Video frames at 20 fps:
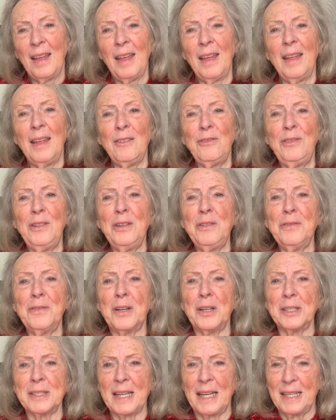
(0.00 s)
If you've
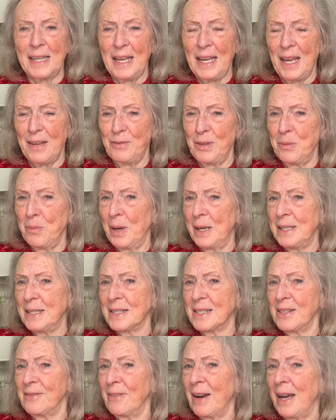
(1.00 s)
got any
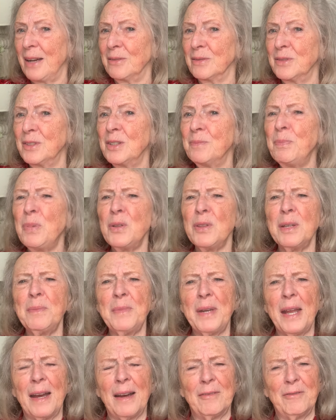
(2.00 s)
heavyweights around, put them
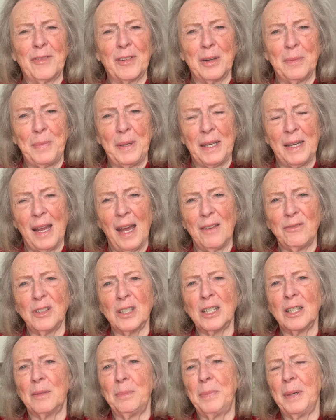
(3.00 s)
down for a bit, have a
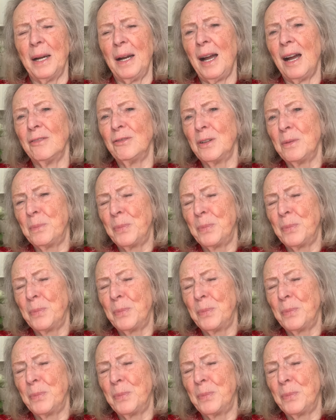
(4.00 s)
cuppa, have a